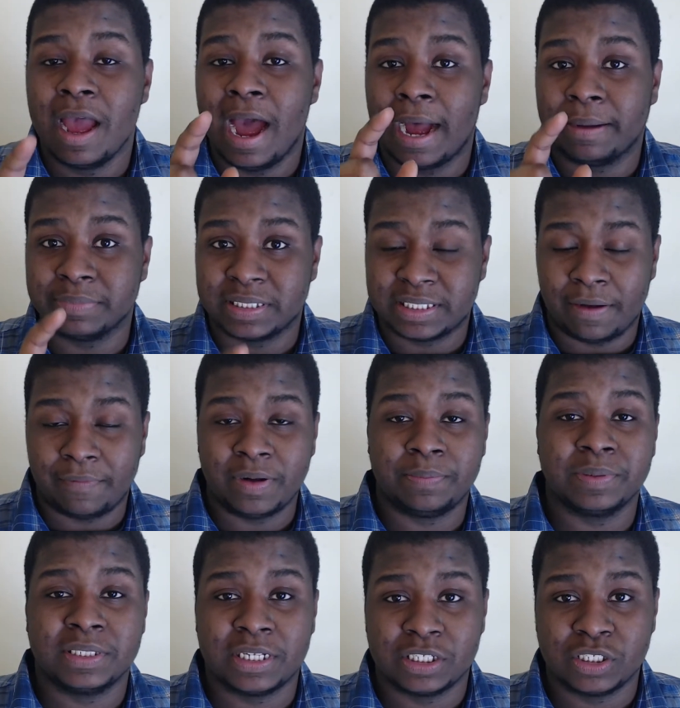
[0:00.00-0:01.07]
I'm
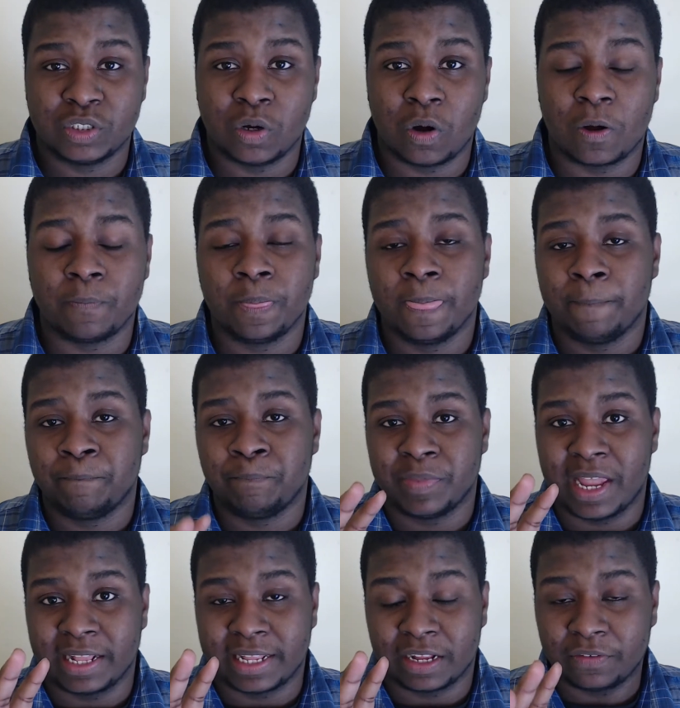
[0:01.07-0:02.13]
70% sure
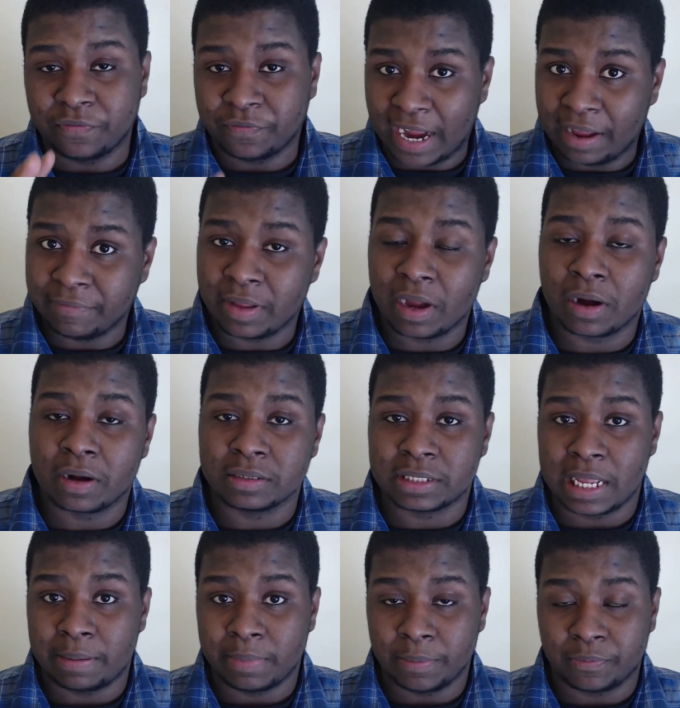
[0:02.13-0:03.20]
that that 5 gigahertz
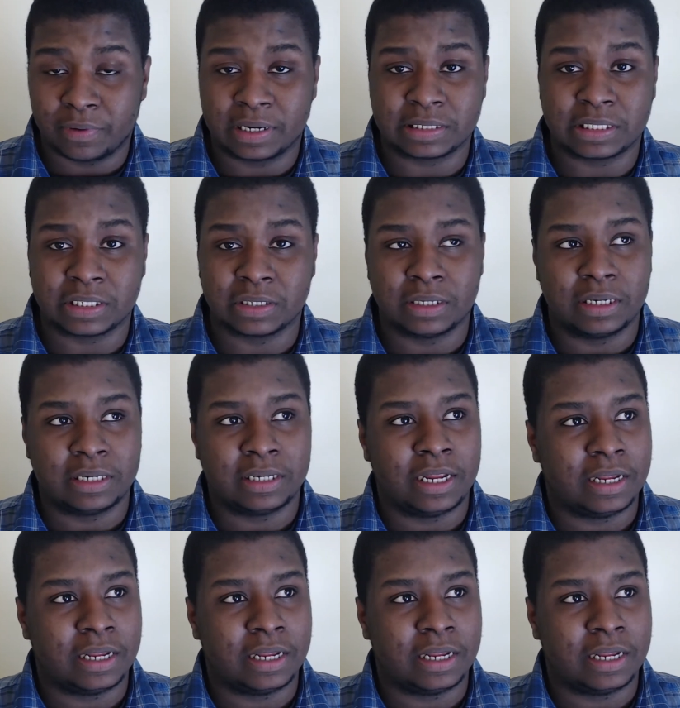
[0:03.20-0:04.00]
AMD processor, the